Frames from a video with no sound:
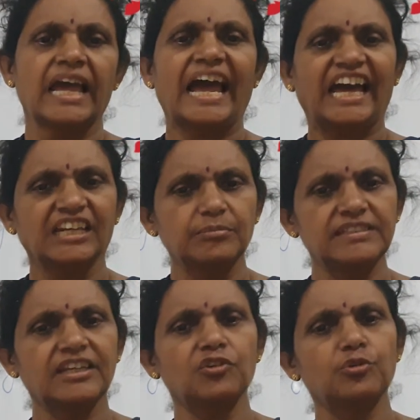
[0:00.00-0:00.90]

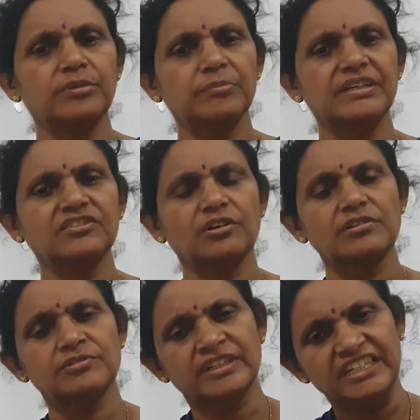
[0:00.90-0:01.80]
Animals and human beings
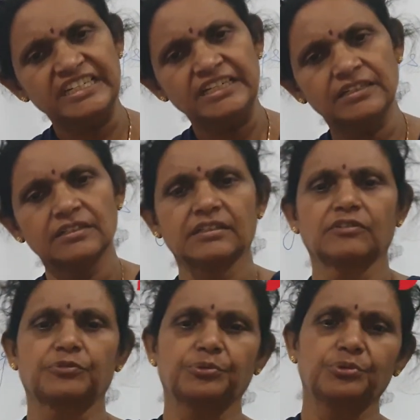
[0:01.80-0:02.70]
also eat
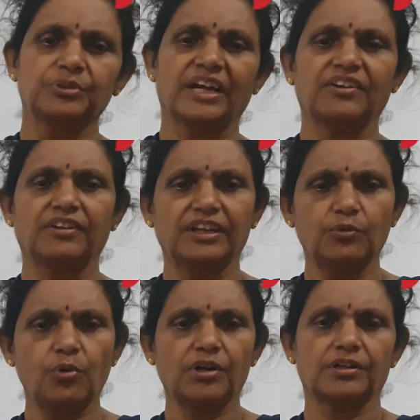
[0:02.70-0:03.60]
food and drink
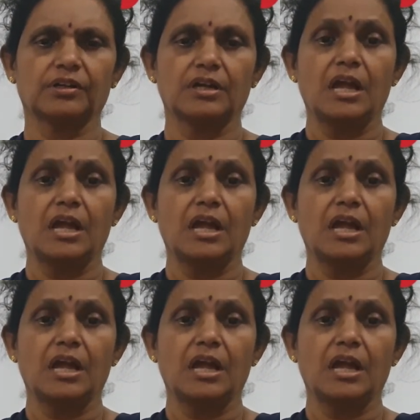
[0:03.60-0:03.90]
water,